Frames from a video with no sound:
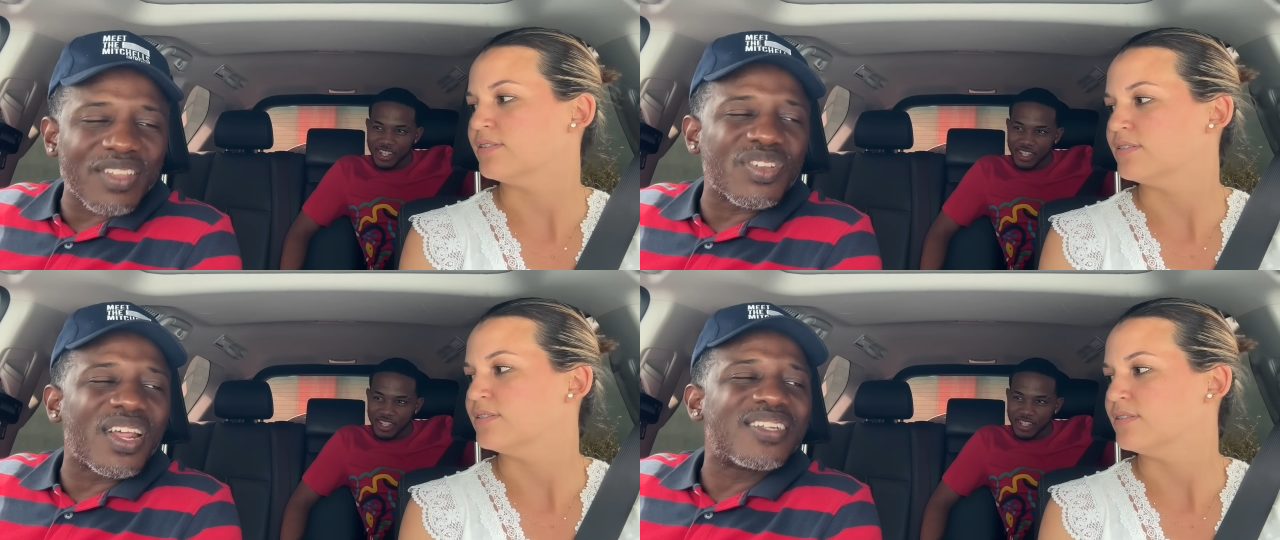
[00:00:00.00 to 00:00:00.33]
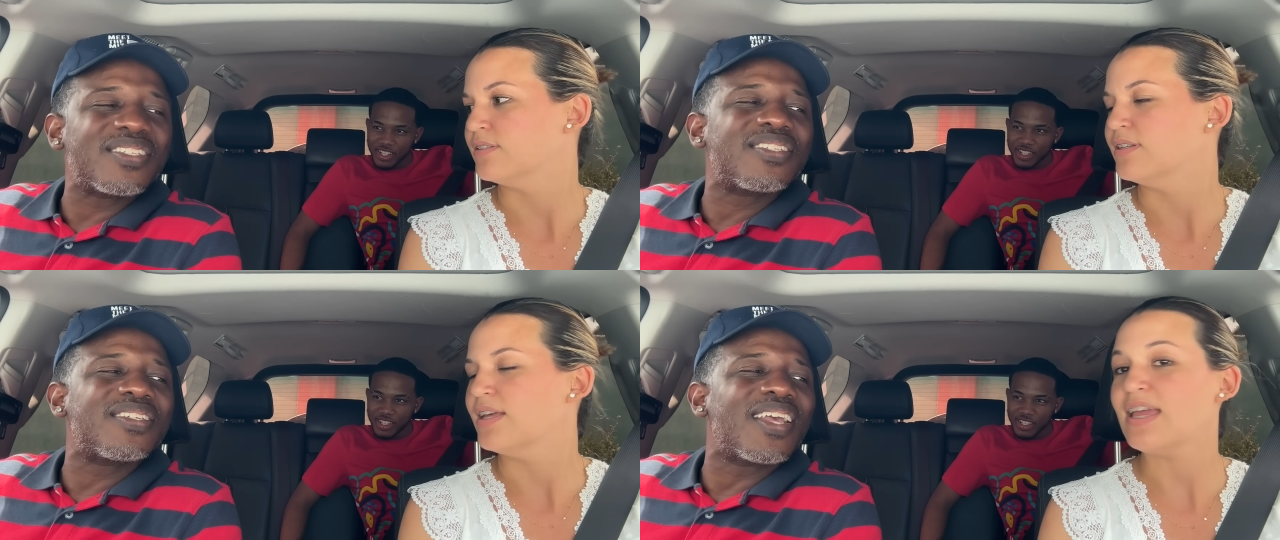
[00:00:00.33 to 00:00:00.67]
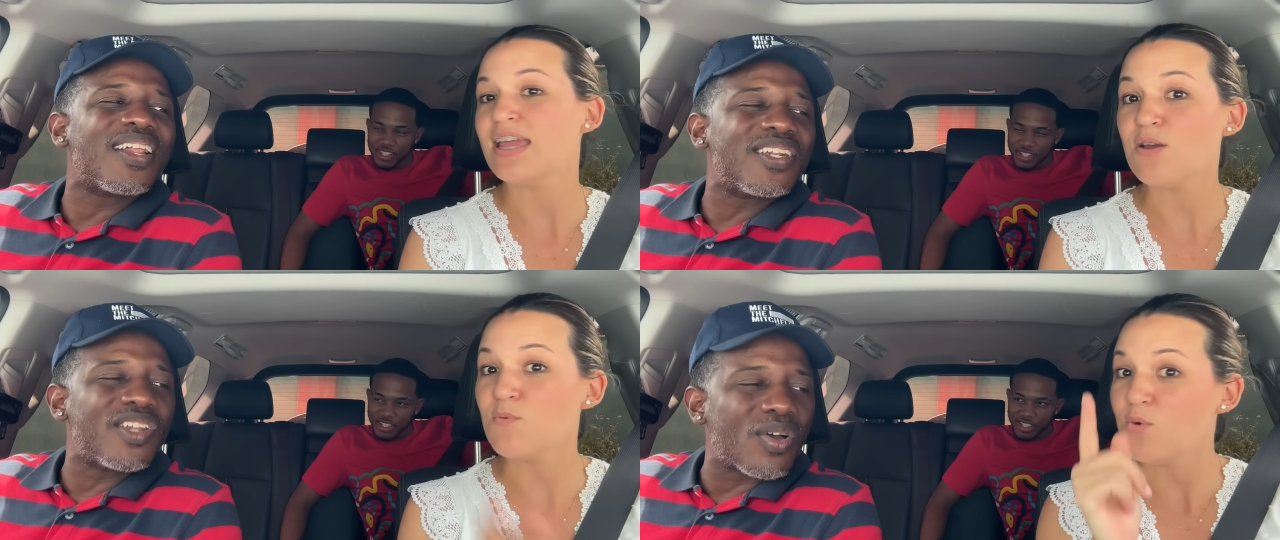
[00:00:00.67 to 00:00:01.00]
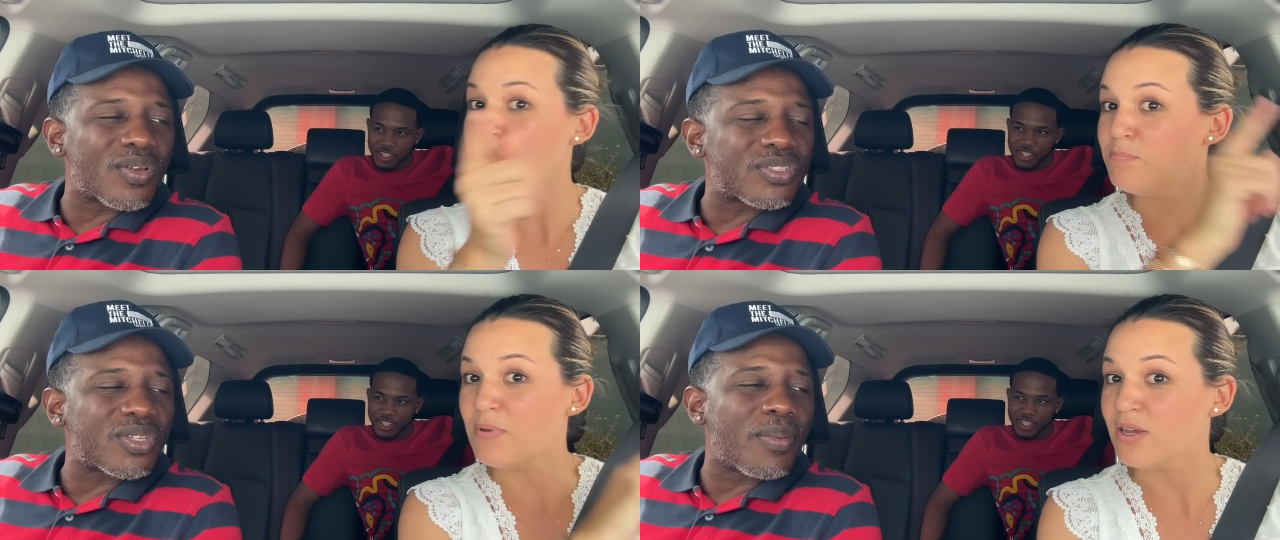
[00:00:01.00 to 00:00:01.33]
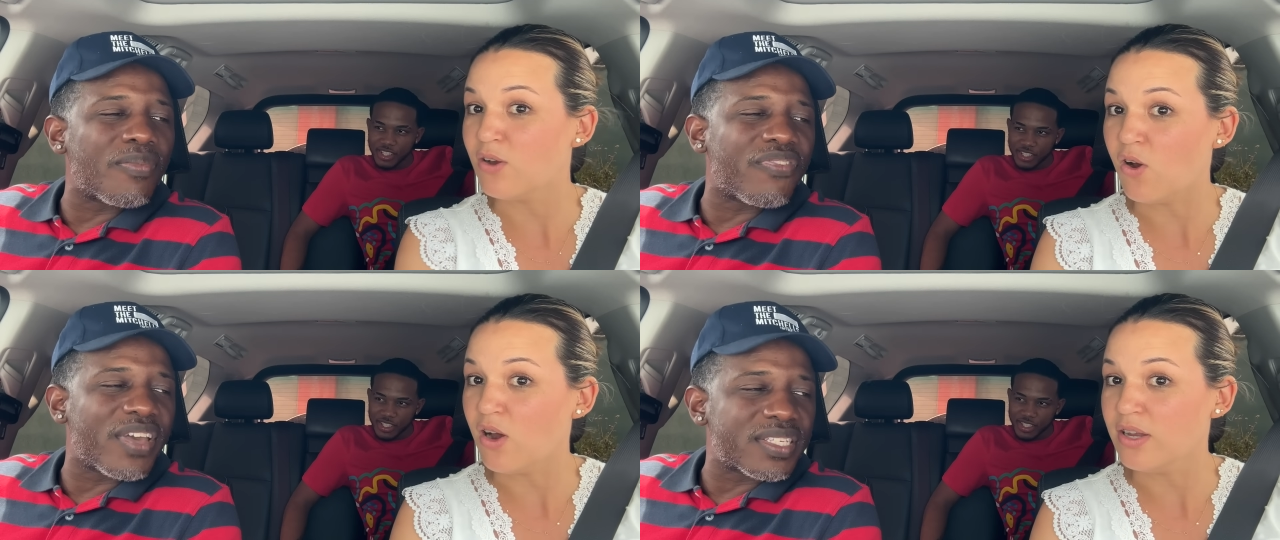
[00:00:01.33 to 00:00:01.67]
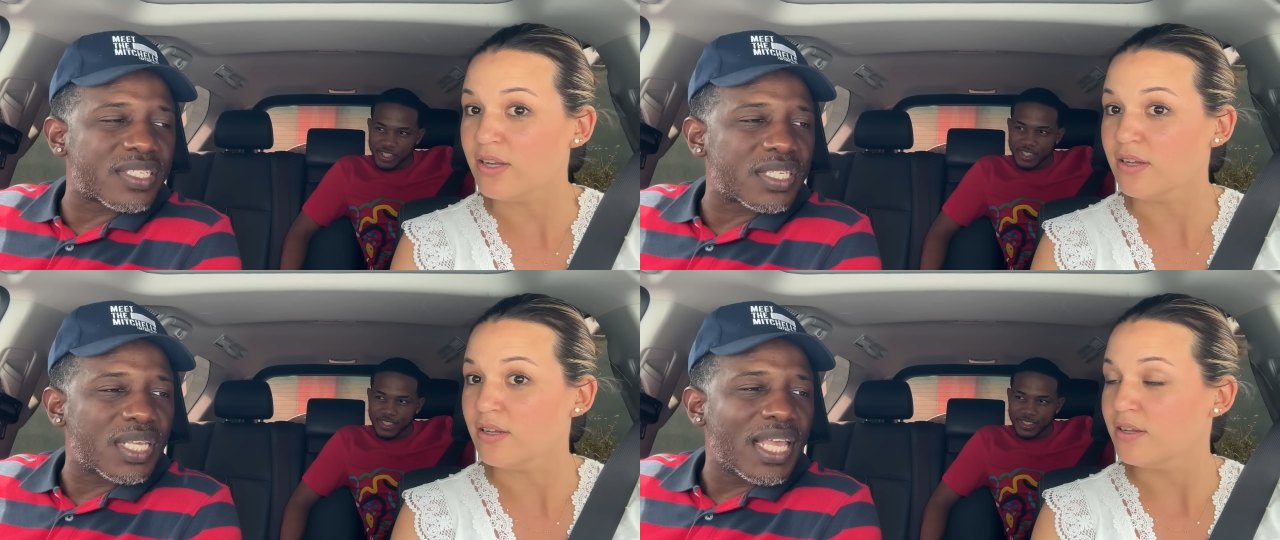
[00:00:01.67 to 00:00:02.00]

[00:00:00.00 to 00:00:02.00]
Speaker 1: would have shared. It would be good.